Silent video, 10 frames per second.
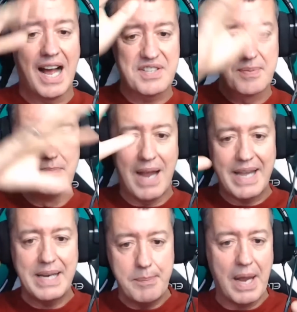has
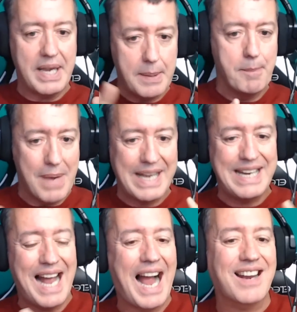
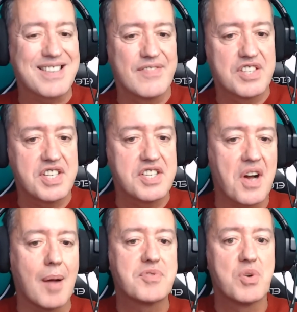many activity
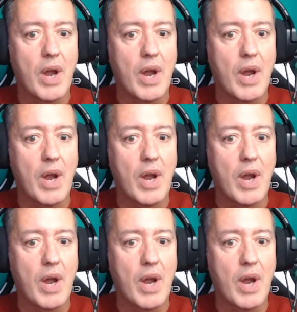types,